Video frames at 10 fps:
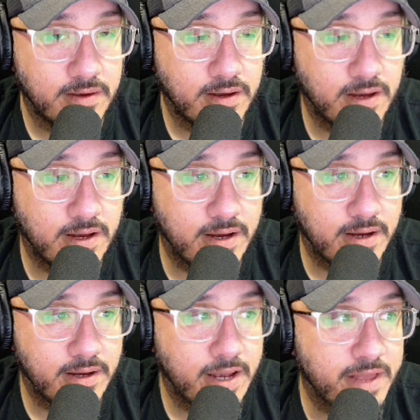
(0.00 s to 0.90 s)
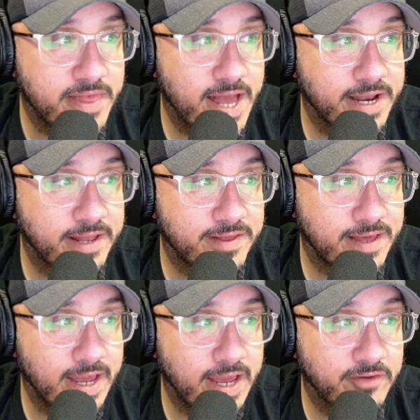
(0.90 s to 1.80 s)
And that is
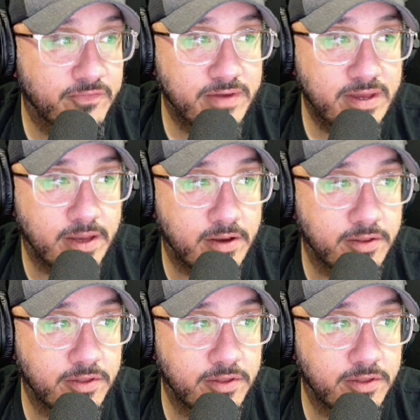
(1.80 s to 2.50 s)
a female,